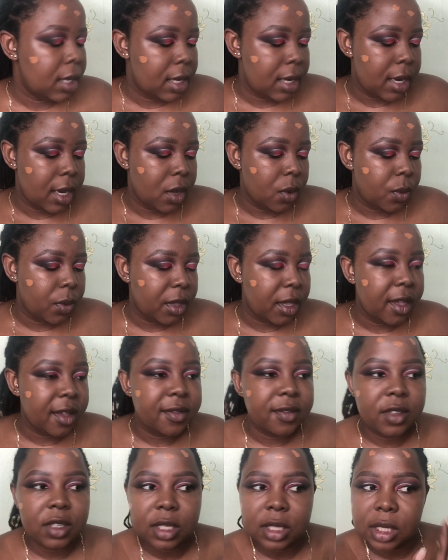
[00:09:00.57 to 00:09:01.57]
now we
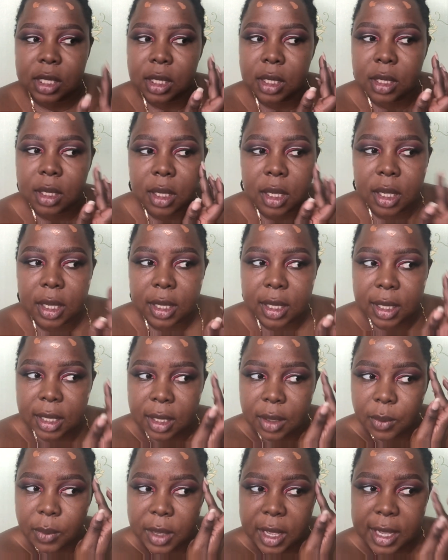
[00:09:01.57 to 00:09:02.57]
have it.
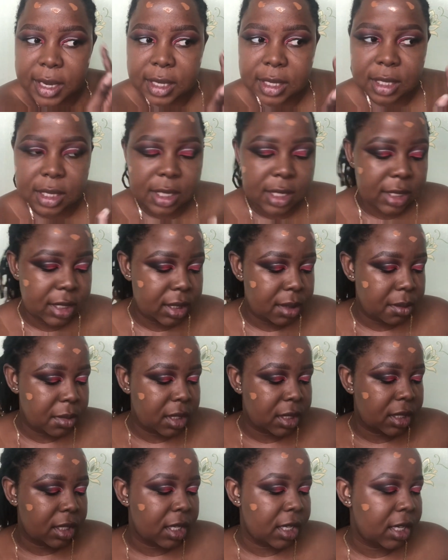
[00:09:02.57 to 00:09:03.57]
We had it this
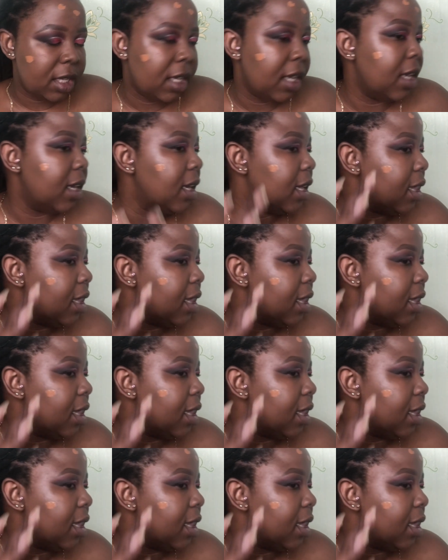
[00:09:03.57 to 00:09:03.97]
semester again,